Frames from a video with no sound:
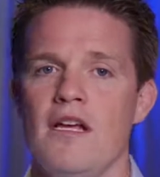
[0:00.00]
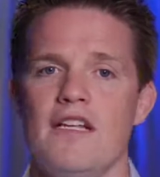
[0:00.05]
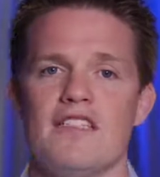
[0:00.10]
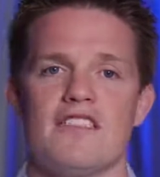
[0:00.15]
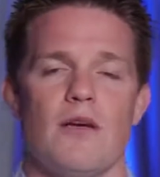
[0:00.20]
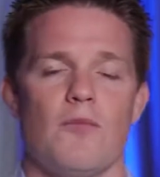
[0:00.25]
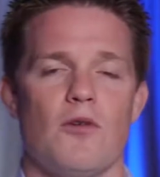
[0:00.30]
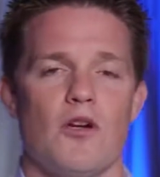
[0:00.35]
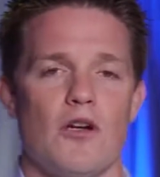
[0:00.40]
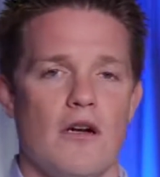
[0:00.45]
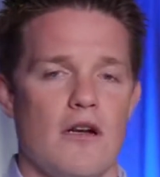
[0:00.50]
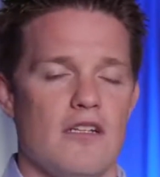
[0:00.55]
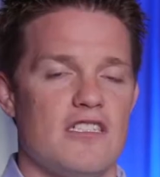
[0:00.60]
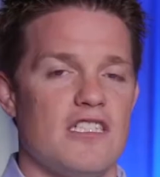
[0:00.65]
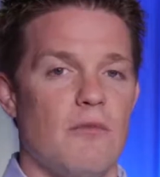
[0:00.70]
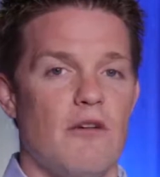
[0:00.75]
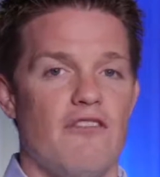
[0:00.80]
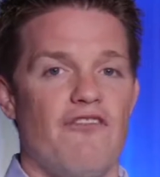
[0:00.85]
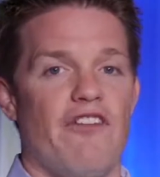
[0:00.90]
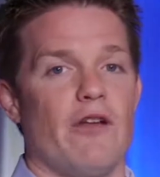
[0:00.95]
Some
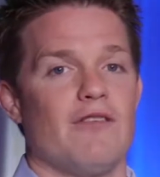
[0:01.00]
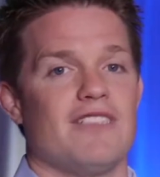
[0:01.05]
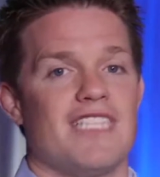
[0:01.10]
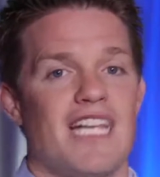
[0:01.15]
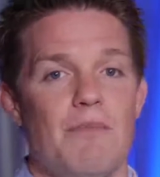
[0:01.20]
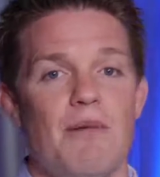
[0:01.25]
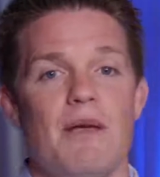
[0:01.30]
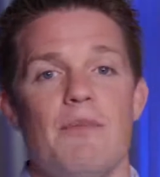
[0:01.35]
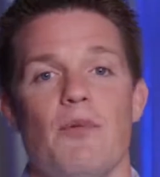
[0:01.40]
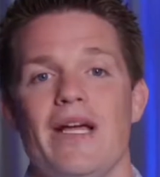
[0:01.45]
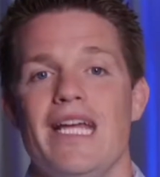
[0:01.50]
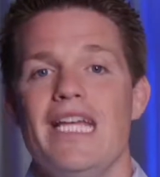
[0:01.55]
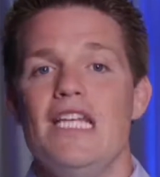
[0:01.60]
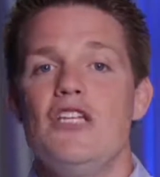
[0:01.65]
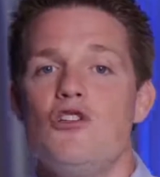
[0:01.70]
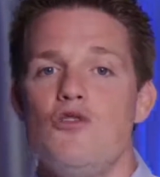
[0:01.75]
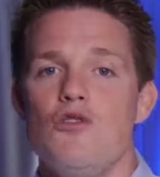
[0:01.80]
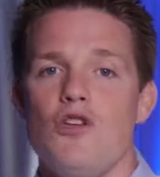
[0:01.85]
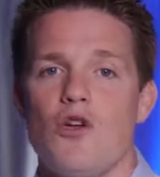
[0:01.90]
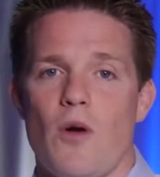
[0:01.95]
are funnels to get people
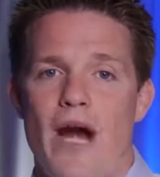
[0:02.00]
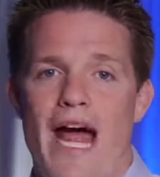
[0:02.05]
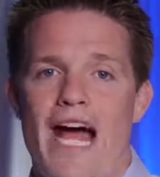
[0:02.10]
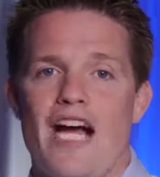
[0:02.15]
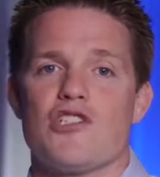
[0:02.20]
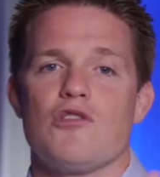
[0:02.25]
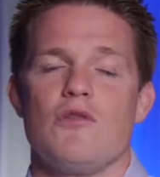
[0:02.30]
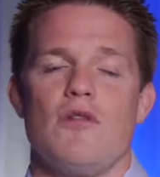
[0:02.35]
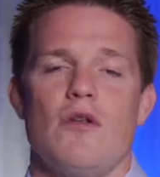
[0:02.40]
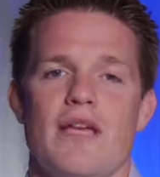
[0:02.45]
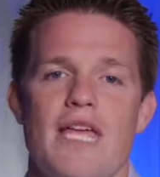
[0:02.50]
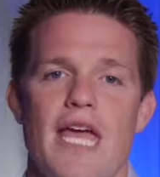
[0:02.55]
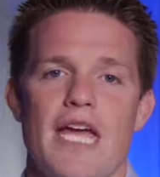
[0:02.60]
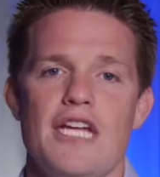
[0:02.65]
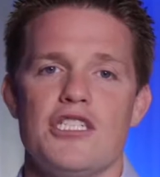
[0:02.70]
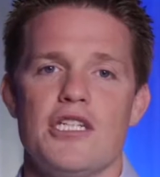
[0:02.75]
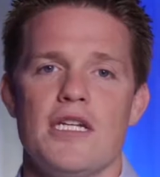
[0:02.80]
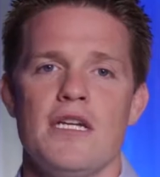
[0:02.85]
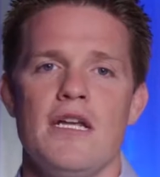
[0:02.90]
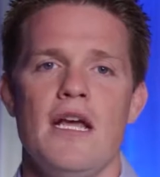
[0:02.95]
into your actual
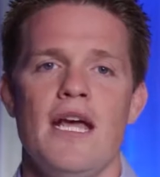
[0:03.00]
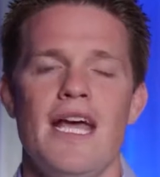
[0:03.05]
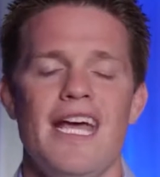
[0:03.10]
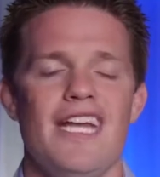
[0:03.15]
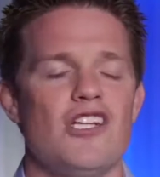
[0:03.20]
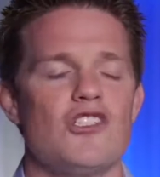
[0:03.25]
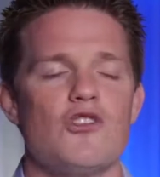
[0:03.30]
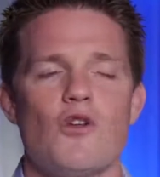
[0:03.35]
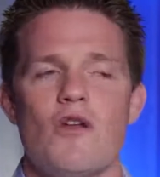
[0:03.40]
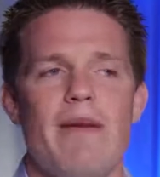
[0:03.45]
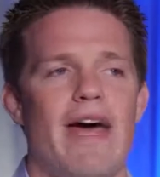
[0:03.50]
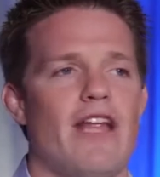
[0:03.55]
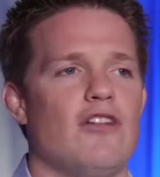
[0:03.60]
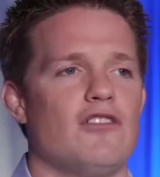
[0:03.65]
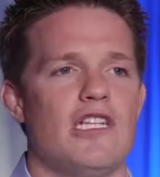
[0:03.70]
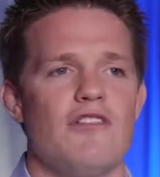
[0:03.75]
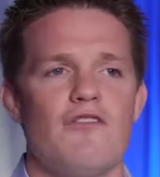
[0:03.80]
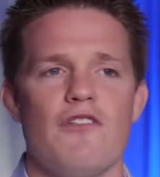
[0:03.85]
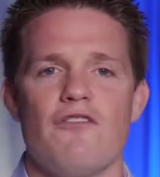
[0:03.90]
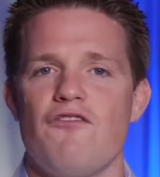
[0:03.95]
location. It doesn't really matter.
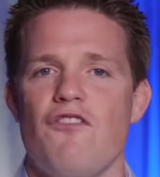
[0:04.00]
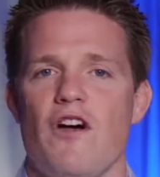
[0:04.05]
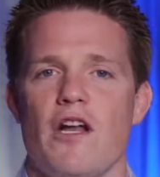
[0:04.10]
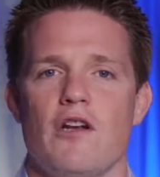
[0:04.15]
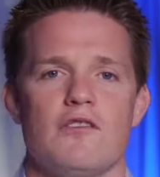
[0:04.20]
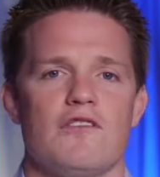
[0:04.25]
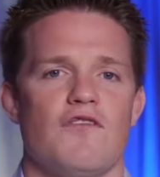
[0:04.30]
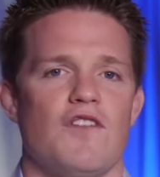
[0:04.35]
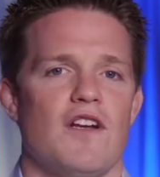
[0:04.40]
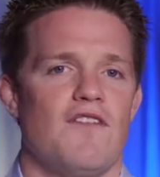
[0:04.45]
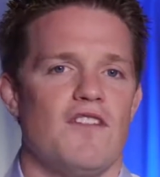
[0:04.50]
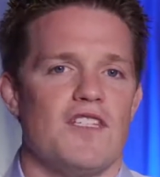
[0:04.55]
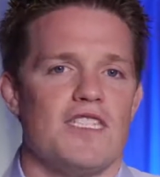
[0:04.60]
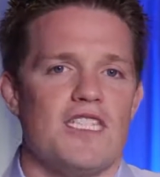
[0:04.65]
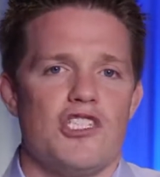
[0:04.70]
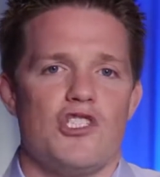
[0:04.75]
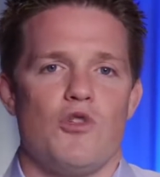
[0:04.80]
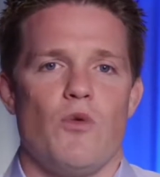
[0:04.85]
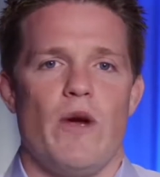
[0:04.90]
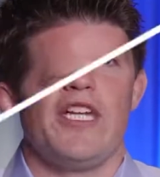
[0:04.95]
There's different funnels for different
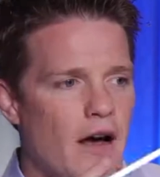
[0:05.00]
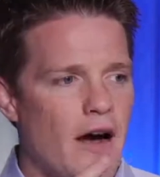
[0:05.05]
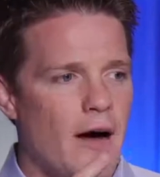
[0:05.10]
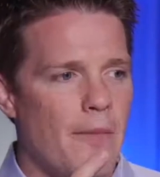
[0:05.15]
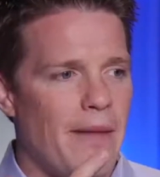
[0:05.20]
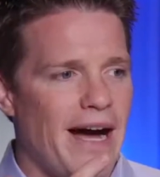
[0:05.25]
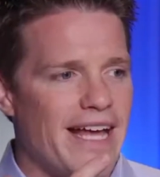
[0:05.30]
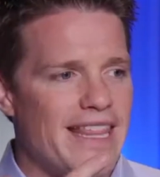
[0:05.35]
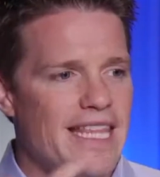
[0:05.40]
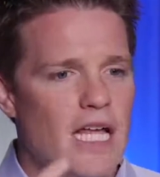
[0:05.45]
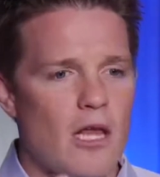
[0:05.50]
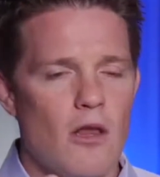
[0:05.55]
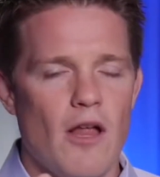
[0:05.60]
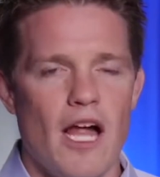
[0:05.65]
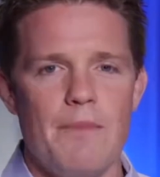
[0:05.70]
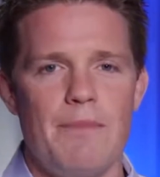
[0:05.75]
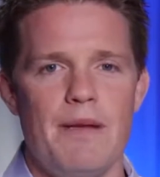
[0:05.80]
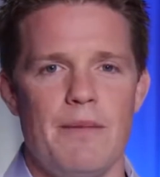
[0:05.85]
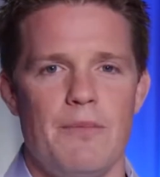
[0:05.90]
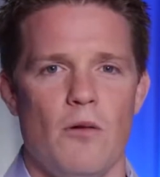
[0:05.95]
situations. I think a
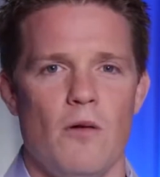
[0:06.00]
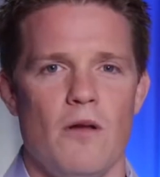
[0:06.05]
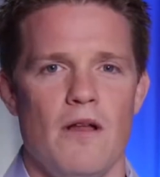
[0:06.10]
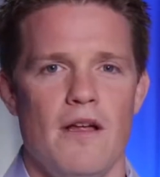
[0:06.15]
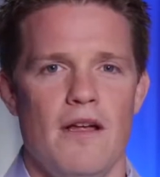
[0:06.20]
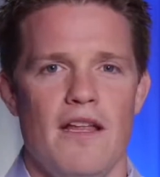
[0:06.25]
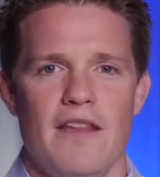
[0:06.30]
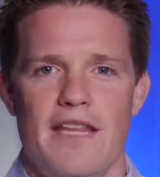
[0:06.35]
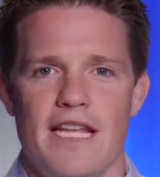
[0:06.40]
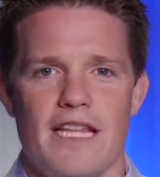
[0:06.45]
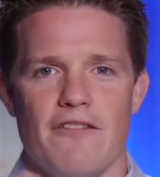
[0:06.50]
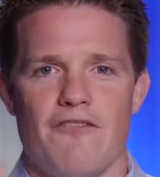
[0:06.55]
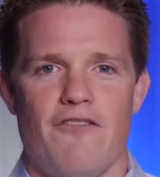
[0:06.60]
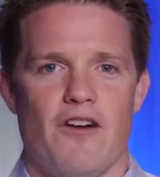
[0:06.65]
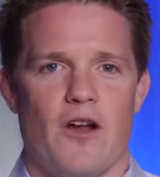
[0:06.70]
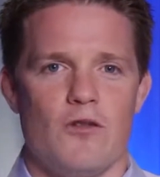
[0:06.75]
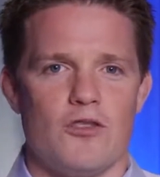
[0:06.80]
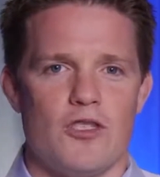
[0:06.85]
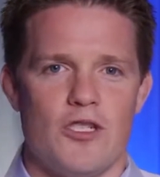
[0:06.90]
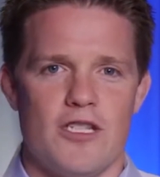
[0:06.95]
lot of people think that
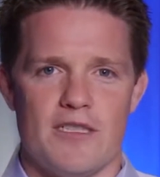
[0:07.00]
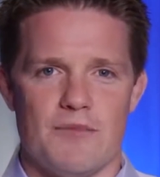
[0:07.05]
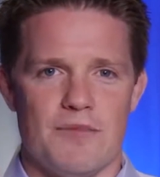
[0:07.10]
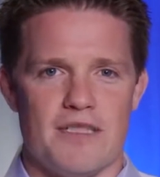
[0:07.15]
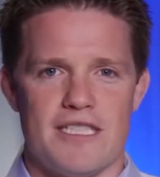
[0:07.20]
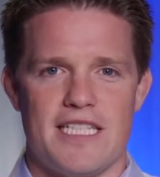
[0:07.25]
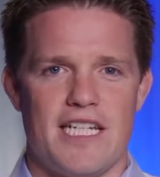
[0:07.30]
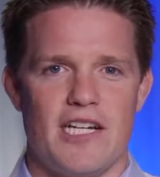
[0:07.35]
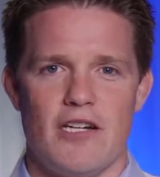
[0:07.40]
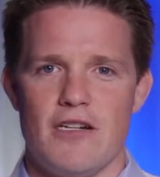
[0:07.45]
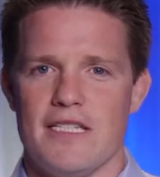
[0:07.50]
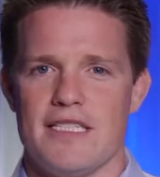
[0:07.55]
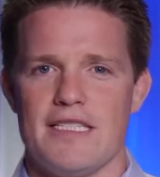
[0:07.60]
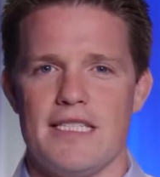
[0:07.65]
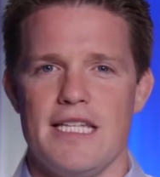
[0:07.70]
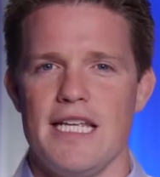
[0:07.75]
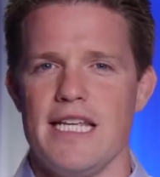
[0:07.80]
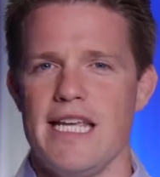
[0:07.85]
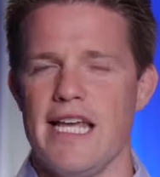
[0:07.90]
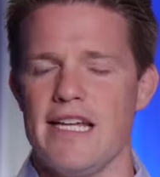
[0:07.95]
funnels are this mysterious
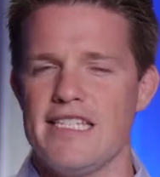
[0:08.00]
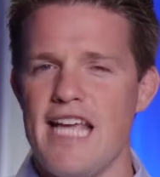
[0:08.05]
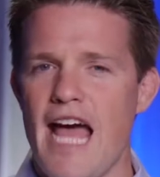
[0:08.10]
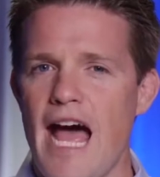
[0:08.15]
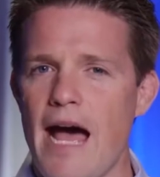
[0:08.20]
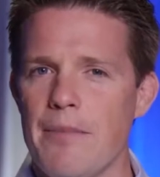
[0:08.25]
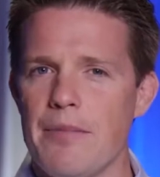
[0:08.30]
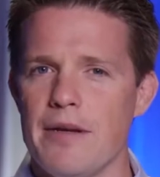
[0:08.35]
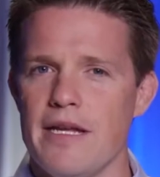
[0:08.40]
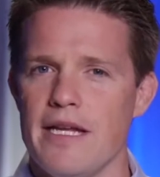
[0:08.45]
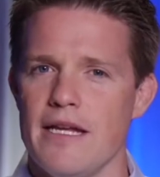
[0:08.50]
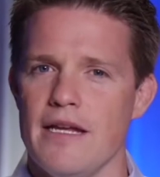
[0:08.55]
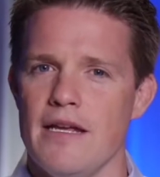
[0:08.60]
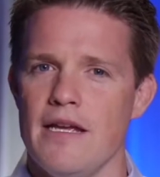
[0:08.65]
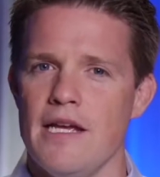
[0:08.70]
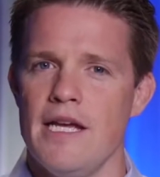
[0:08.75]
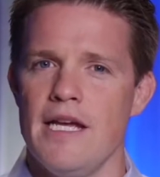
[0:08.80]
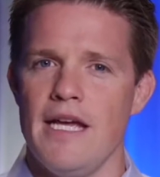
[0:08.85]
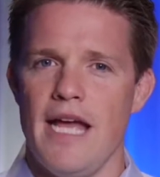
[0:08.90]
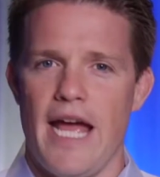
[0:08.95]
thing, yet it's
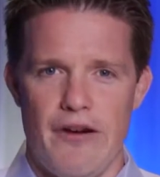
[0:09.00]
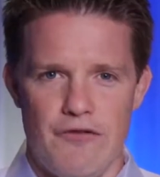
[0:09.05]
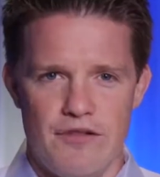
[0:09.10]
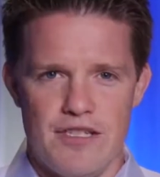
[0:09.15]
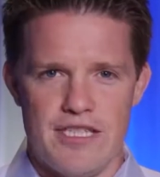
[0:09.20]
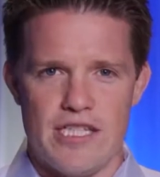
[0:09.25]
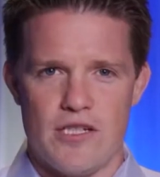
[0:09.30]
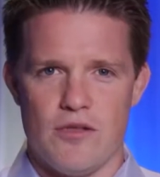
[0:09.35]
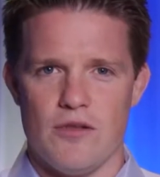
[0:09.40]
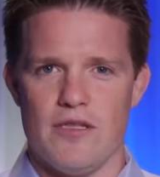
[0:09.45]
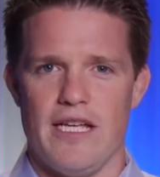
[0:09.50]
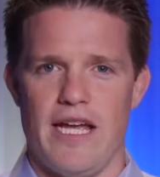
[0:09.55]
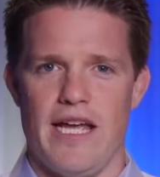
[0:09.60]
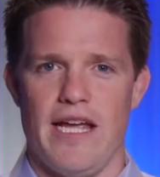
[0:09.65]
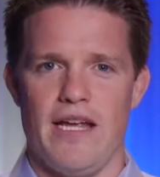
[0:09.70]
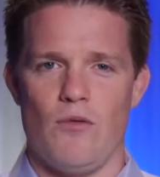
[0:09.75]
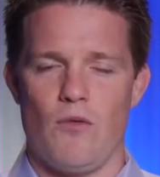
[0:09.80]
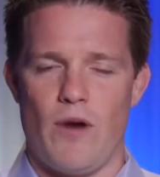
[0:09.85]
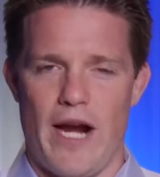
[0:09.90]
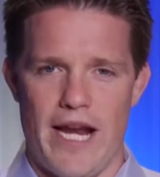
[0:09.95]
happening every single
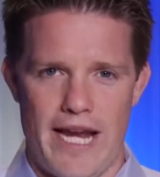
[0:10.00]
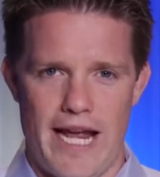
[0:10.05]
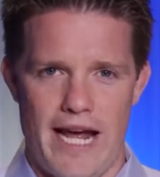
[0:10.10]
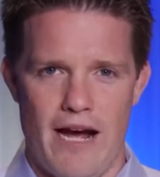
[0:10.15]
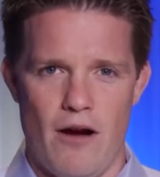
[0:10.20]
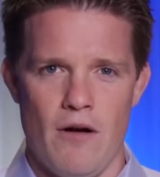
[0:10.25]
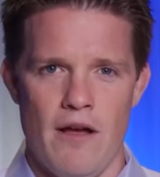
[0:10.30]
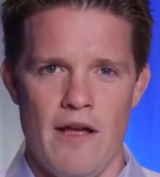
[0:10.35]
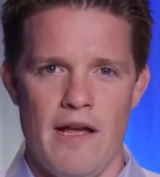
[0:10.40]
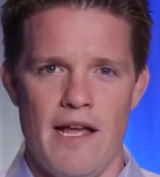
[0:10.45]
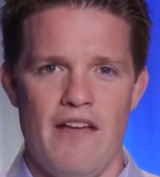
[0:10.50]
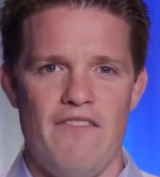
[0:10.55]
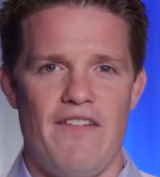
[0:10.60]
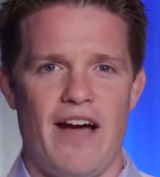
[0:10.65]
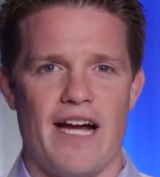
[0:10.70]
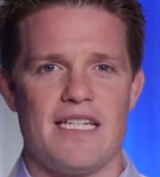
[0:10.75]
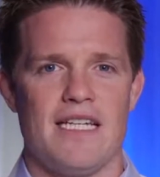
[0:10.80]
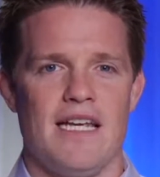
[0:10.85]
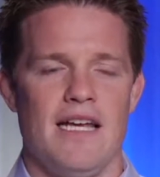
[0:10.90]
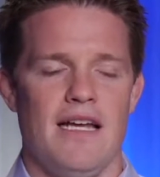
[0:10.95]
day right now. In
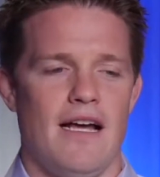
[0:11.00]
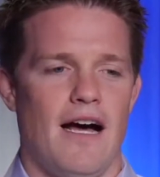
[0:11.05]
fact,